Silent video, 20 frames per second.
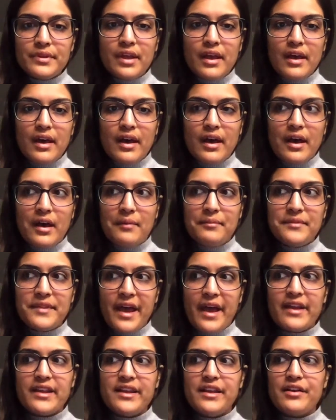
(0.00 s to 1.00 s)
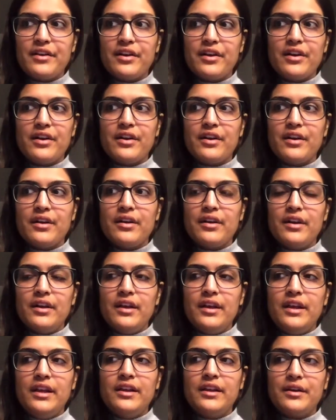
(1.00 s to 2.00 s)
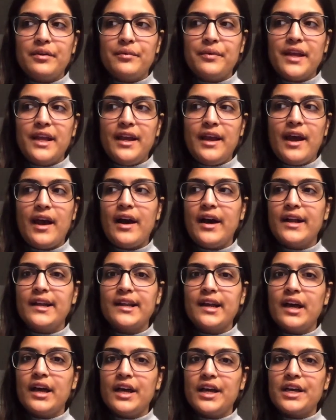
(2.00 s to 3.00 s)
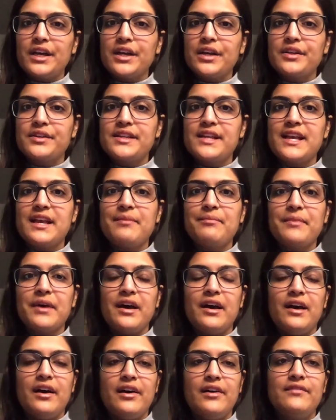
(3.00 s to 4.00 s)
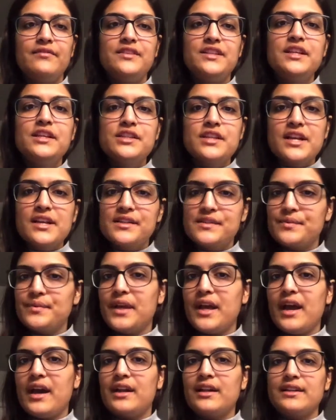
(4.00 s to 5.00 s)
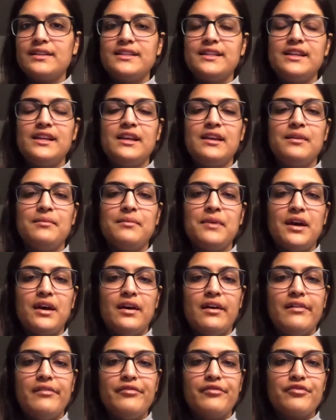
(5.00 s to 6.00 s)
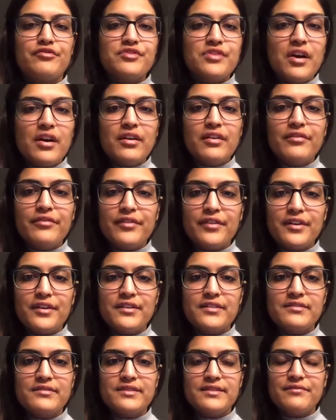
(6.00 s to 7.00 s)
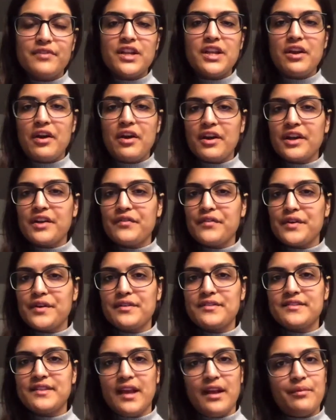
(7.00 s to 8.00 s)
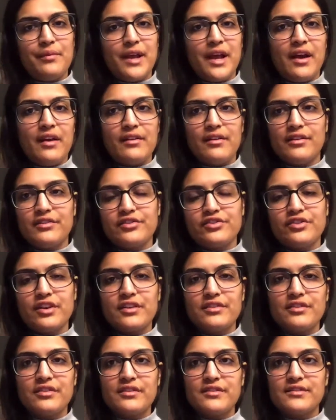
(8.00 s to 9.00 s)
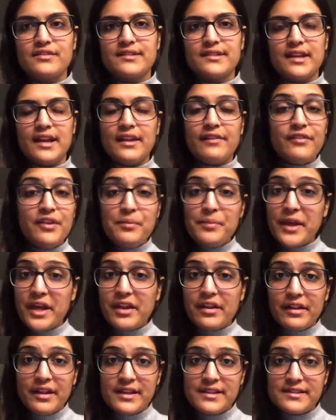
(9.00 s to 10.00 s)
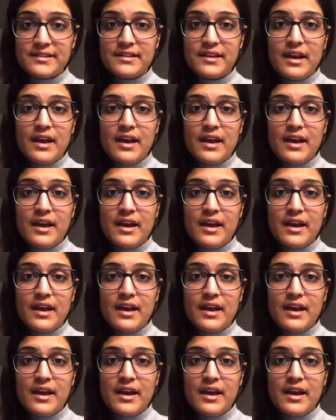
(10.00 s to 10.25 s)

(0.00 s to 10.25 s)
That year, we had a team of DJs, we had a team of photographers and videographers, and we had our instructors and a few panelists.